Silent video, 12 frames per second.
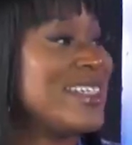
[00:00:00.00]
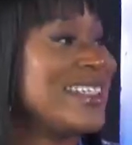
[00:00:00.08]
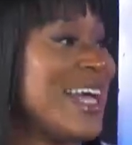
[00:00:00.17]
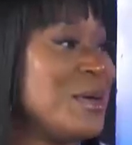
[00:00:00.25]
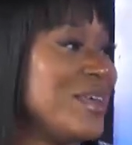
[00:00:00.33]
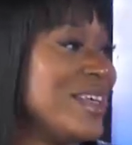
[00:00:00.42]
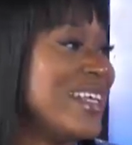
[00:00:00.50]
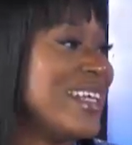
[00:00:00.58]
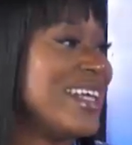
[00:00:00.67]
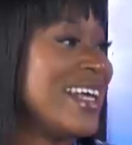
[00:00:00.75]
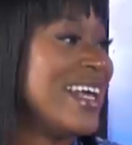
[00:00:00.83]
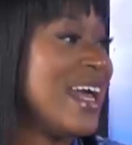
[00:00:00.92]
You I like mean,
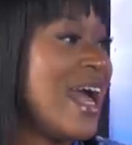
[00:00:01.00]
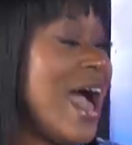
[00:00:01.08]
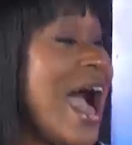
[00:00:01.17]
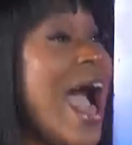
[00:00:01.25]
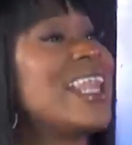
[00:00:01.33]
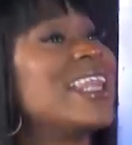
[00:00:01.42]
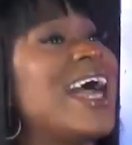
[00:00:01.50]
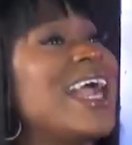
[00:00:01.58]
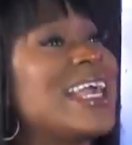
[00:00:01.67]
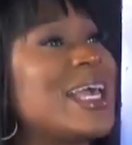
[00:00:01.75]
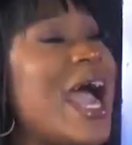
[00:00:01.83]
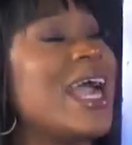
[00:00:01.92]
him that much? I
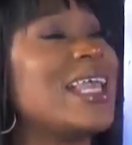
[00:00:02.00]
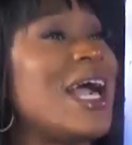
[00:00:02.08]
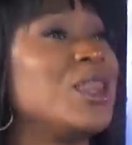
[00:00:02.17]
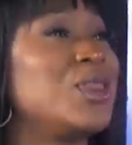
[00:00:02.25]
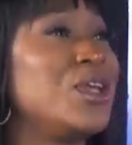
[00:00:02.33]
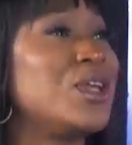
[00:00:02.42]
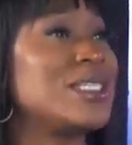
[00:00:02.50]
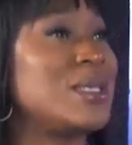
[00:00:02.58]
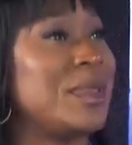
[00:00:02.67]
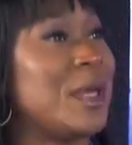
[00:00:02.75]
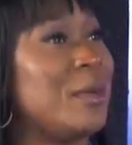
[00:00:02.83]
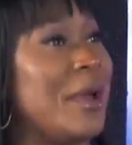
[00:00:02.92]
like. I do you know
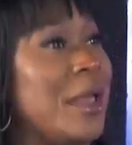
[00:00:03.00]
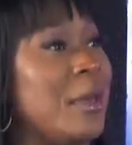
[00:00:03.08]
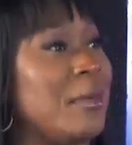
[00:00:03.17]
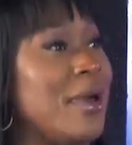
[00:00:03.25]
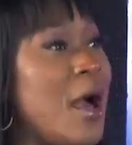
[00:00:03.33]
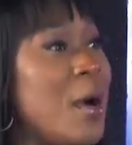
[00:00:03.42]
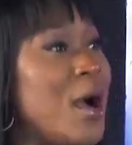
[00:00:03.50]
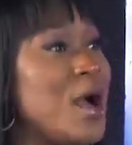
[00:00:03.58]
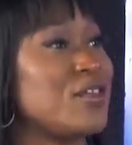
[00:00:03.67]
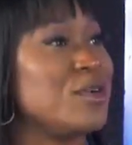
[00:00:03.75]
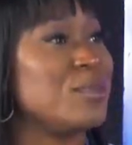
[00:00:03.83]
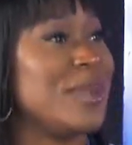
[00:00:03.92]
something about him
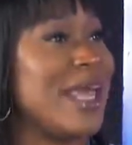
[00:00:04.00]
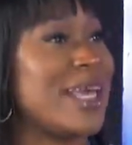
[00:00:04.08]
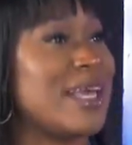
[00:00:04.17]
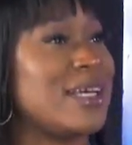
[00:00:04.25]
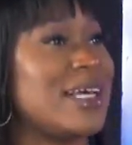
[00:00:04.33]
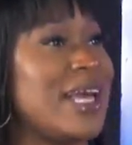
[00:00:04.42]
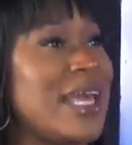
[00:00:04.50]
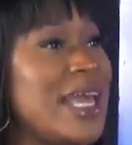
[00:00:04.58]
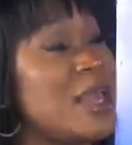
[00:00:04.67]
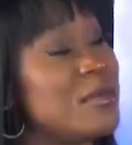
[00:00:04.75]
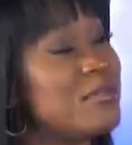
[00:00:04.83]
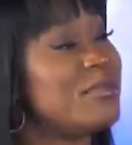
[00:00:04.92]
apart from like
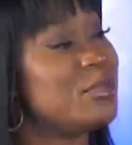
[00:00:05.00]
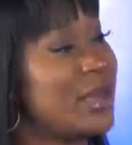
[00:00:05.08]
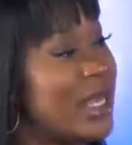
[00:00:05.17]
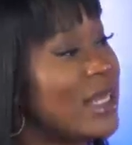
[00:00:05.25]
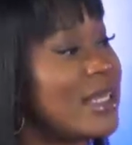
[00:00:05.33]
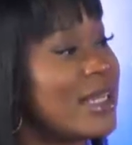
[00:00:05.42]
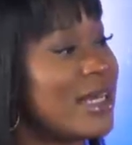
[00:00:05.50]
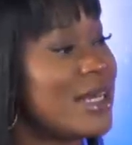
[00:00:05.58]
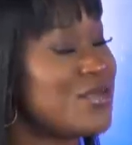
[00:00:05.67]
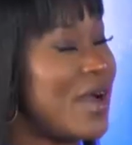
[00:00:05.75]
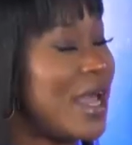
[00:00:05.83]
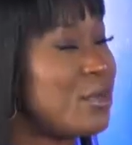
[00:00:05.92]
him being
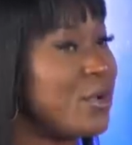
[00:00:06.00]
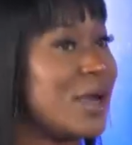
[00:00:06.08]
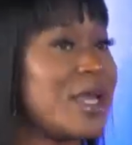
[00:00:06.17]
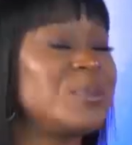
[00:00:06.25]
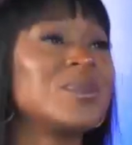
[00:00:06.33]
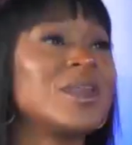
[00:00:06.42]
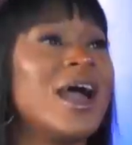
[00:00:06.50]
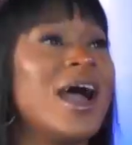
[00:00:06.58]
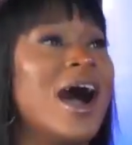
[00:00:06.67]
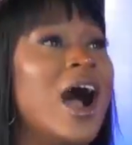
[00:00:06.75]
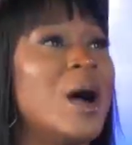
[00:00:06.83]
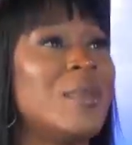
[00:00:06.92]
a fine boy.
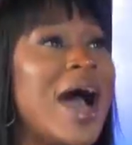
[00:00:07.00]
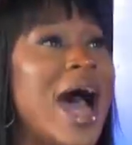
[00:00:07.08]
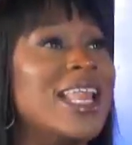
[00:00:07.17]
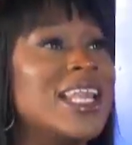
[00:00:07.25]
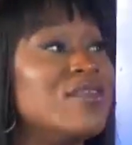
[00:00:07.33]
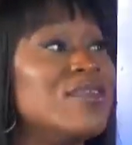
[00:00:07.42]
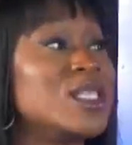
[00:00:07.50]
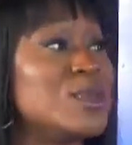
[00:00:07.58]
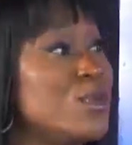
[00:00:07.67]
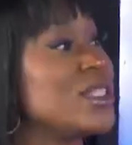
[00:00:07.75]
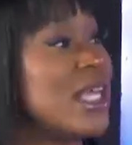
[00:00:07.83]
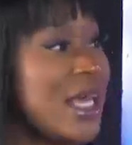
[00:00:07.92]
Um, I love his
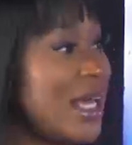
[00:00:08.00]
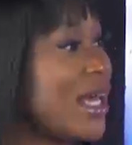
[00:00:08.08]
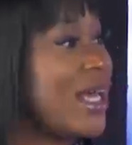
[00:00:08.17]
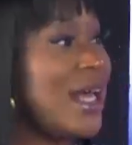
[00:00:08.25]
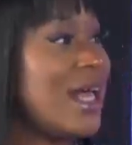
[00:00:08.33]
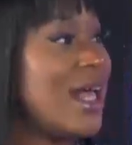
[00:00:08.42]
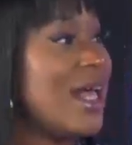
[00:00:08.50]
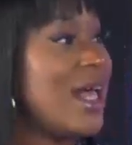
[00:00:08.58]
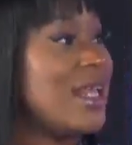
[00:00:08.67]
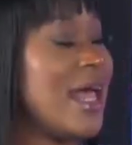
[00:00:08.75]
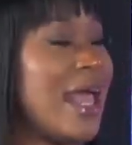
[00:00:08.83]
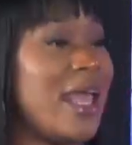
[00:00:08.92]
music.
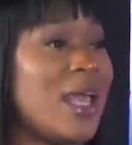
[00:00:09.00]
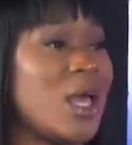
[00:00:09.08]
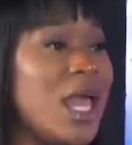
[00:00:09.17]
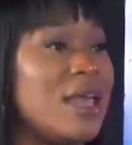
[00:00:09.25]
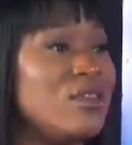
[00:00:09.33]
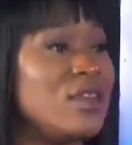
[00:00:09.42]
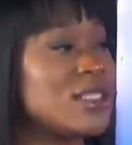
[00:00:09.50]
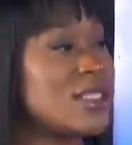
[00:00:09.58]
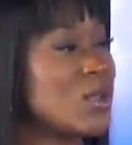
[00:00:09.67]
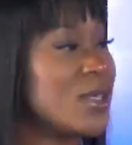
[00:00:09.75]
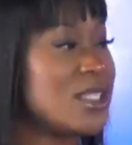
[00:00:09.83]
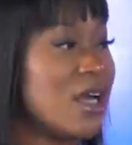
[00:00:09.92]
Okay. Like if you listen
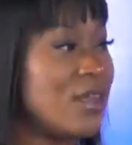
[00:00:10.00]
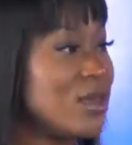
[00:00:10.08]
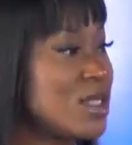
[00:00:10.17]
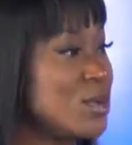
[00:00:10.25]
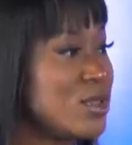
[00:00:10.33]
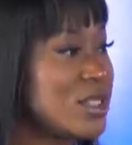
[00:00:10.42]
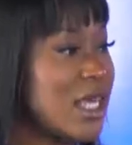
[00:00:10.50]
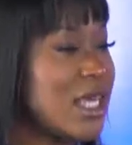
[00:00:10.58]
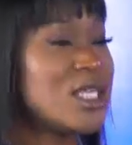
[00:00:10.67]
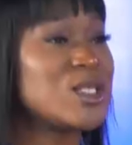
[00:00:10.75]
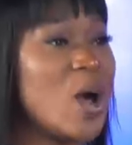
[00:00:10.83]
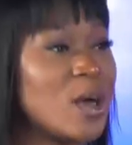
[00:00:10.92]
to Kwesi music,
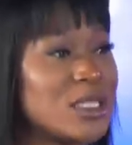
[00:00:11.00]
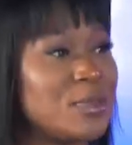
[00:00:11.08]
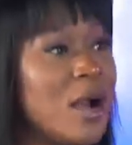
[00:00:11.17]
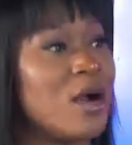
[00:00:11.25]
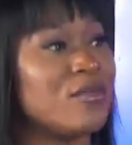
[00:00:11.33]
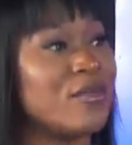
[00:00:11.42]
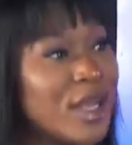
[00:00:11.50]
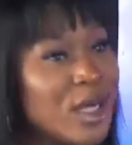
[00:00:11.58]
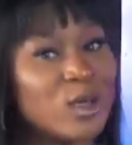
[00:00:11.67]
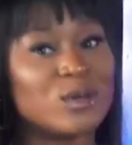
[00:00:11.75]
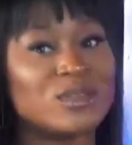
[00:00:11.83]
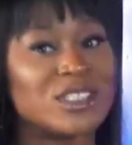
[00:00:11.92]
he talks about
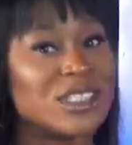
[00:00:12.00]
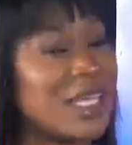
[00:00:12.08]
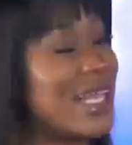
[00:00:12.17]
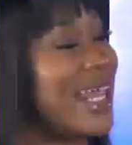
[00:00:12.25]
real shit.